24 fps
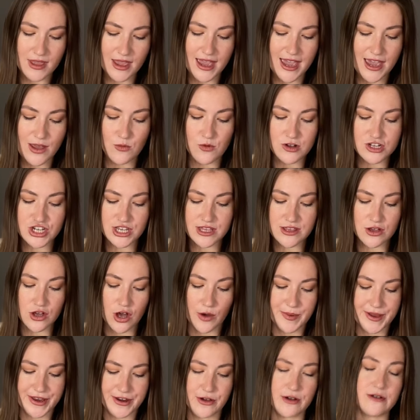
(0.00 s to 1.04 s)
and watching the
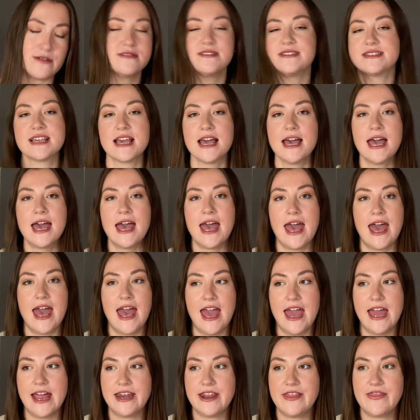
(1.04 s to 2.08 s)
Kopy Dolls,
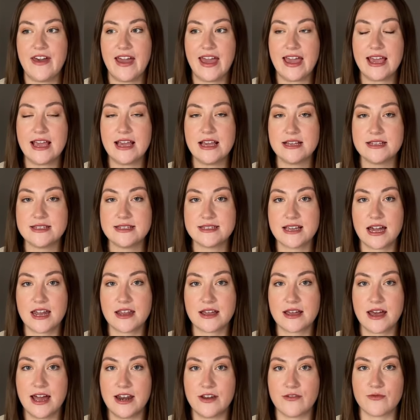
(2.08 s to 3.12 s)
and they
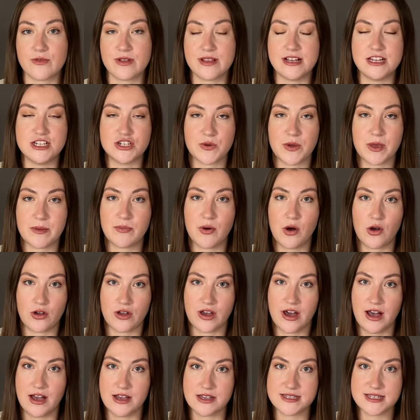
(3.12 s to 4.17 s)
started kind of really doing
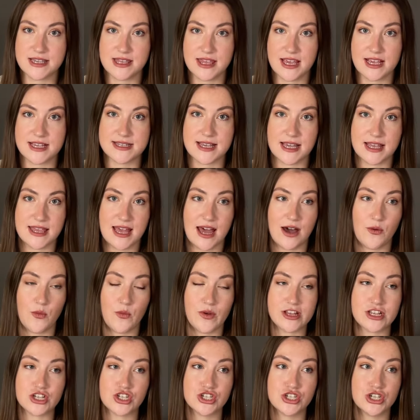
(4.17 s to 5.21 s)
podcasts and things like that,
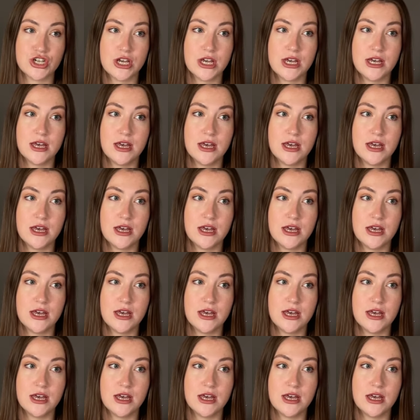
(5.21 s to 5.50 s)
which